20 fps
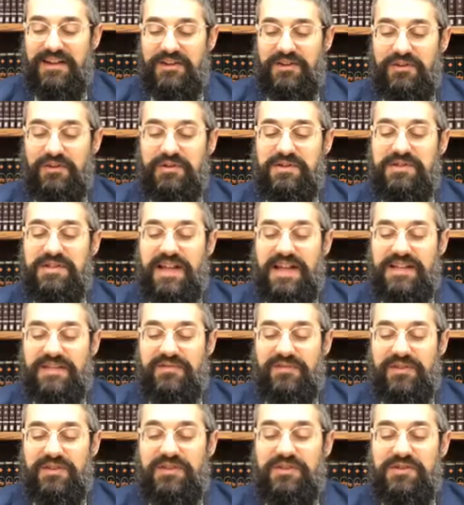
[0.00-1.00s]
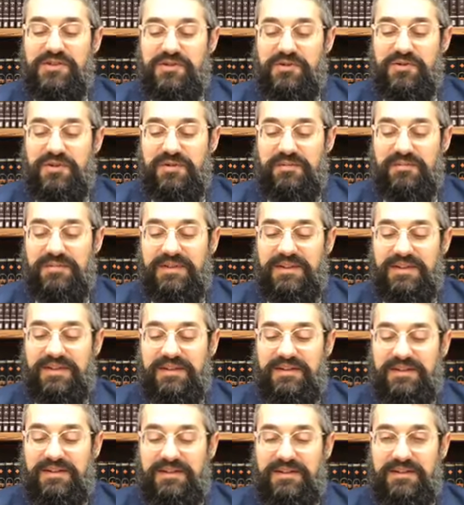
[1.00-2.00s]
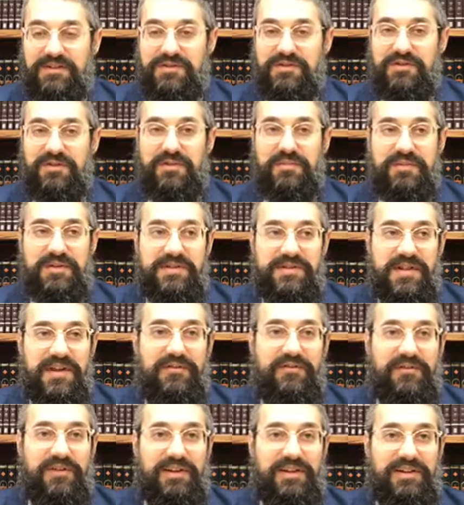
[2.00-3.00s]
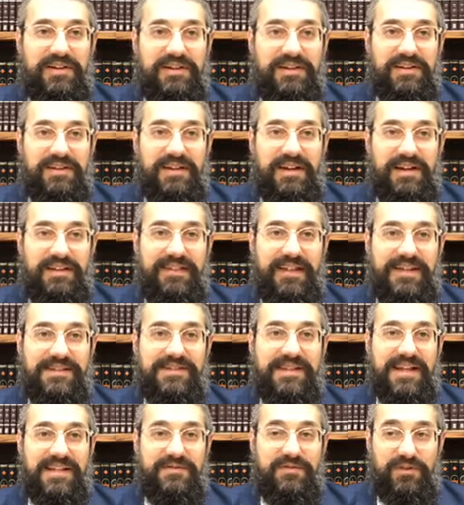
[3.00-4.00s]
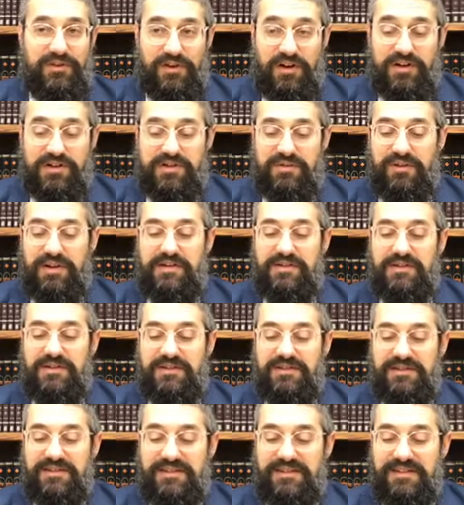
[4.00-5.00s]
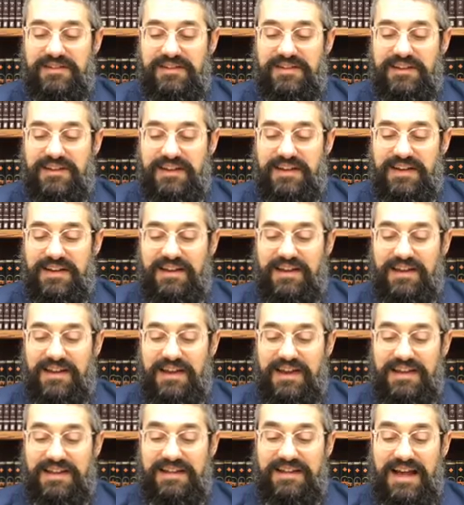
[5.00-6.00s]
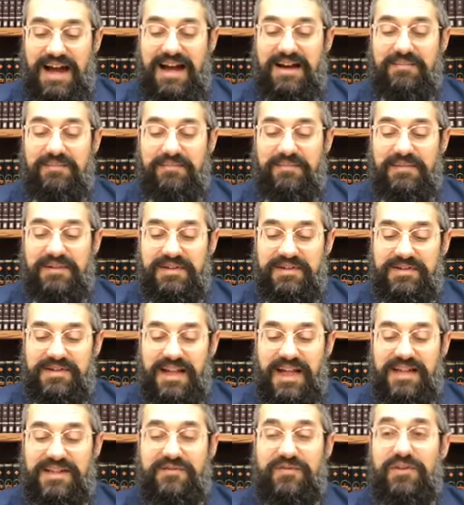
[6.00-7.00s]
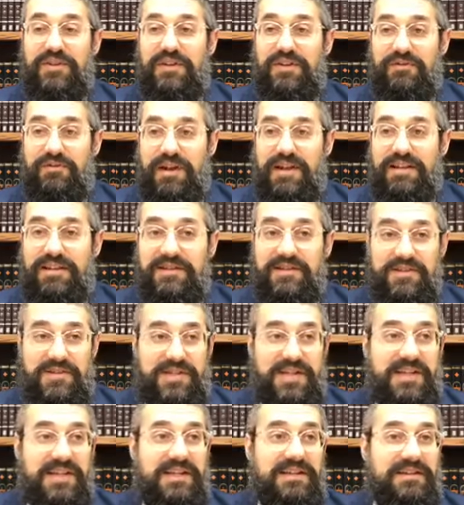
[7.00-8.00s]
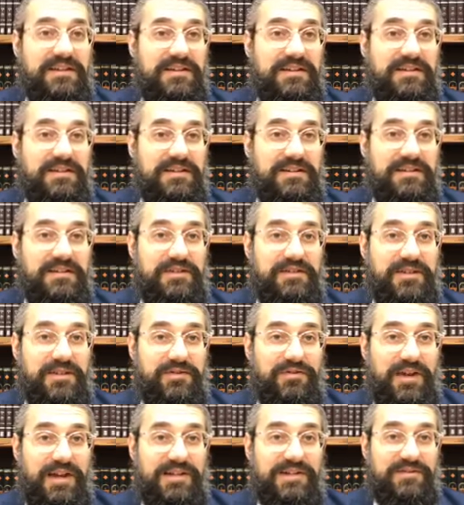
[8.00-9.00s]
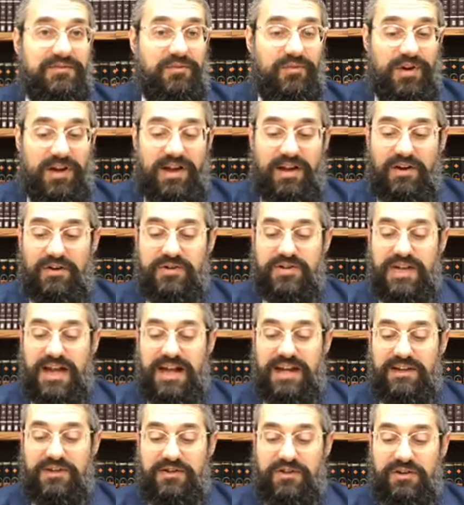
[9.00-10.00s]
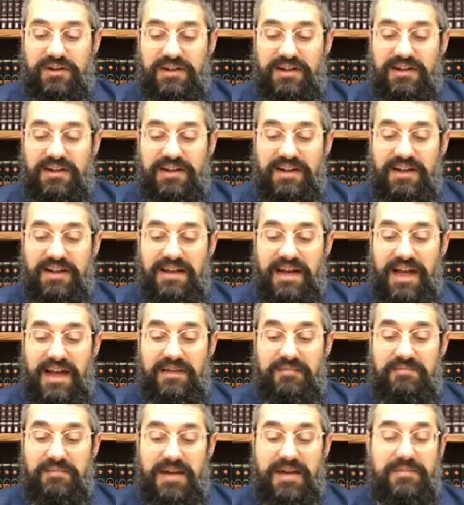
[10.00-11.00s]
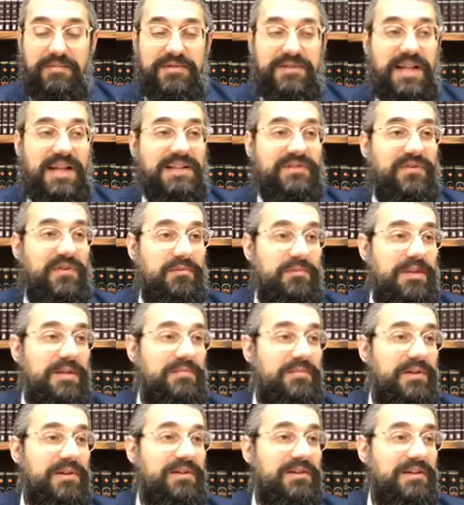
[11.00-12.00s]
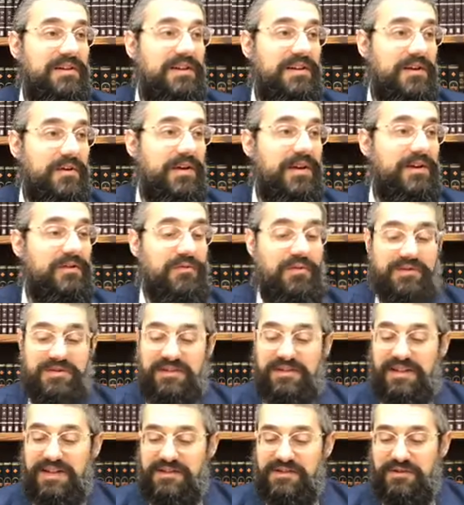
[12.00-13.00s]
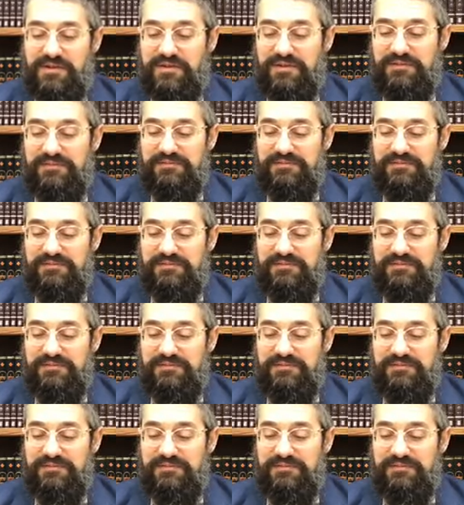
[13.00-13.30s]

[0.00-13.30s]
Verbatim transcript: Yud stands for Yisurim. Yisurim is suffering, and that stands for incarceration. Yam stands for the great sea, the trans oceanic journey, and Mem stands for Midbar, going across the desert.